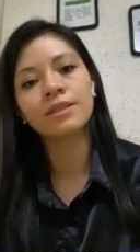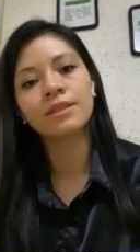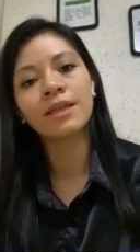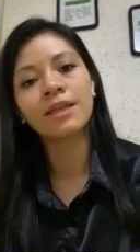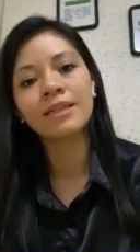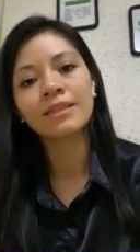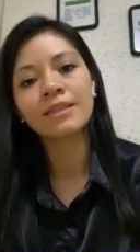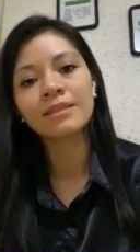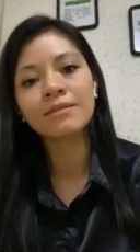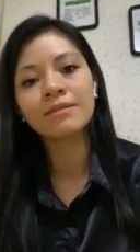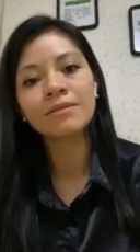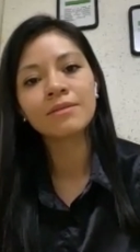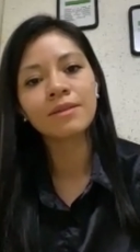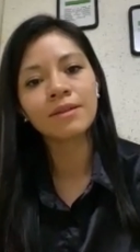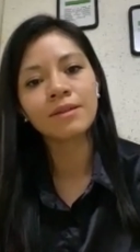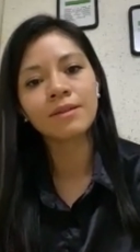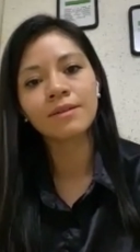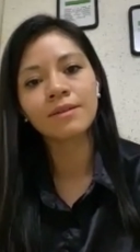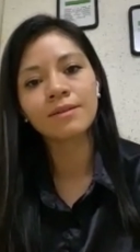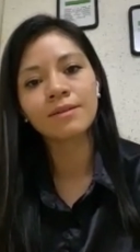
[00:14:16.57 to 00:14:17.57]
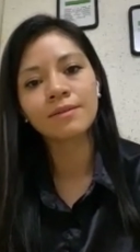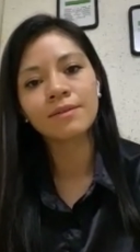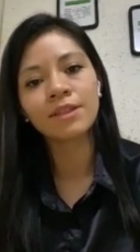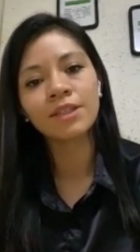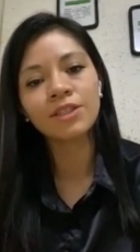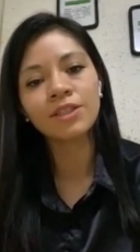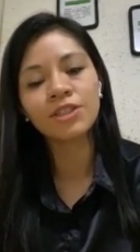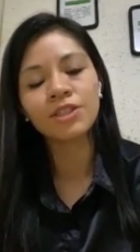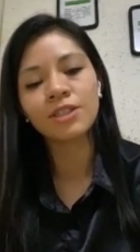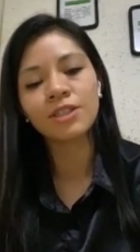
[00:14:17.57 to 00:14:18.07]
nice uh-huh. uh,
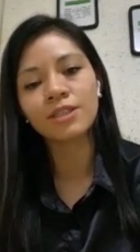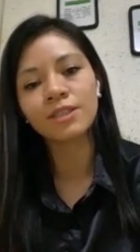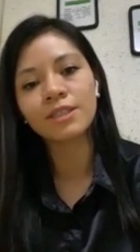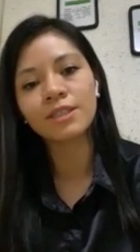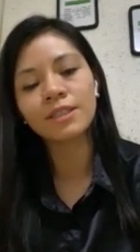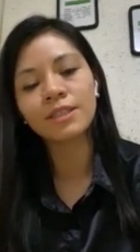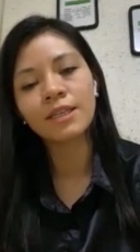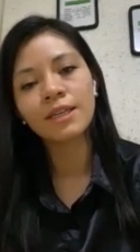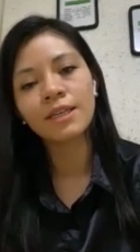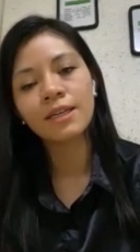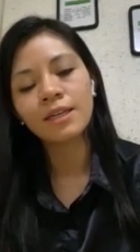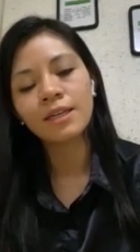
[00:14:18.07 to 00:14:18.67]
teachers.